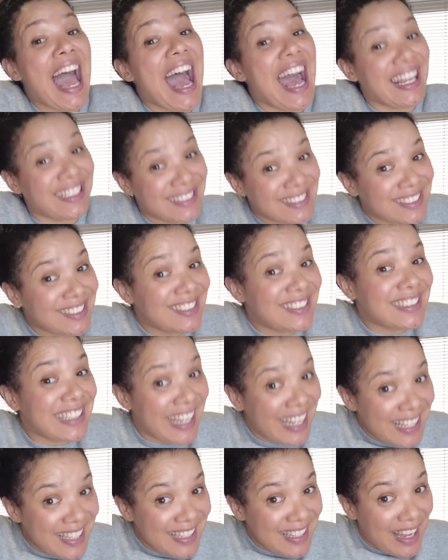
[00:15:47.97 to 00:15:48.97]
Until
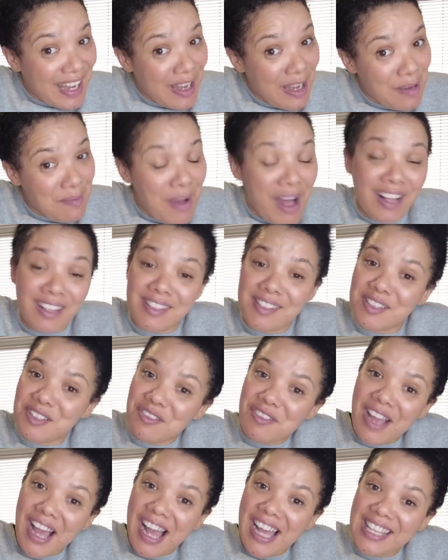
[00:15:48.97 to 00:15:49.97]
next time, I'll see
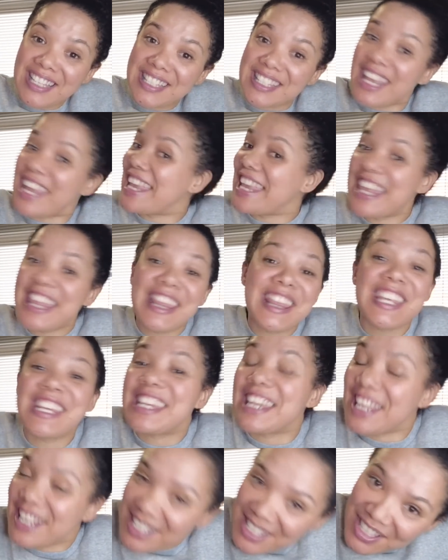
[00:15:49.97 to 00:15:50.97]
you guys in the
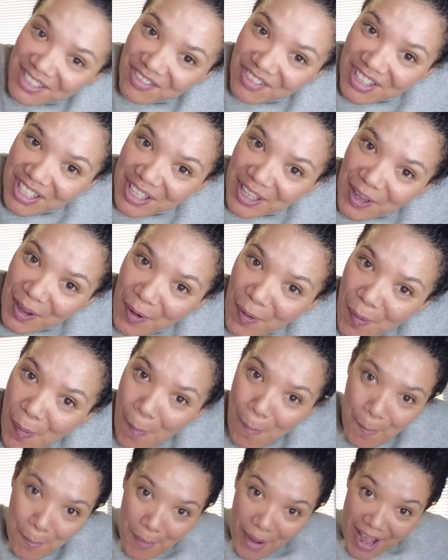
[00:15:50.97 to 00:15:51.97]
next video.
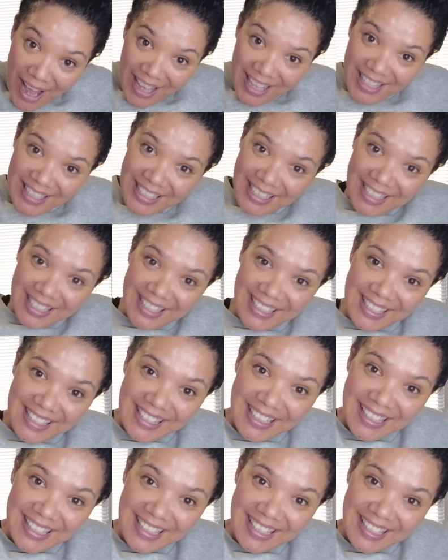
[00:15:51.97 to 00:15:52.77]
Bye.